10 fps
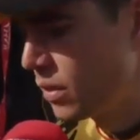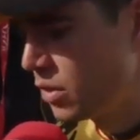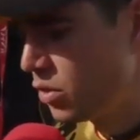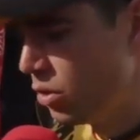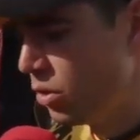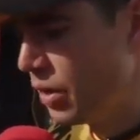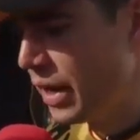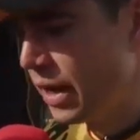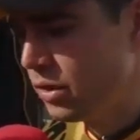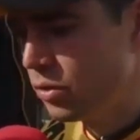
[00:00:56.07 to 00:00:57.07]
So
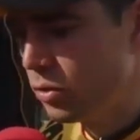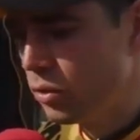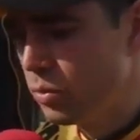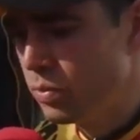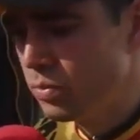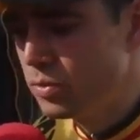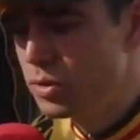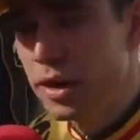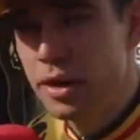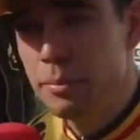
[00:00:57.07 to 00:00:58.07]
yeah, I had to
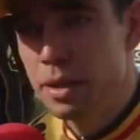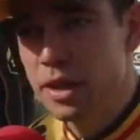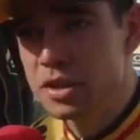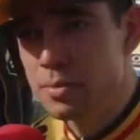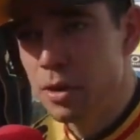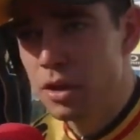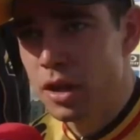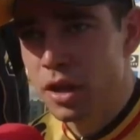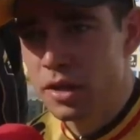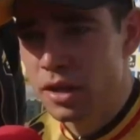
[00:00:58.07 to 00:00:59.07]
try and play it smart,
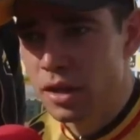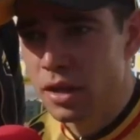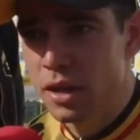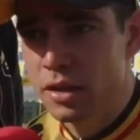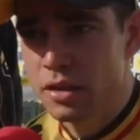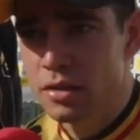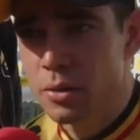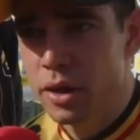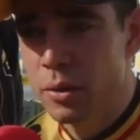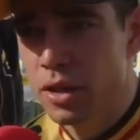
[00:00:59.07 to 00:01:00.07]
and I think I did
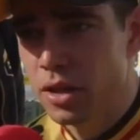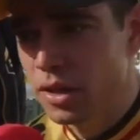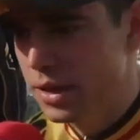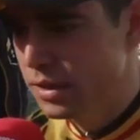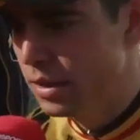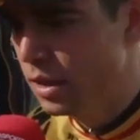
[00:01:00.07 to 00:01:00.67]
quite well in that.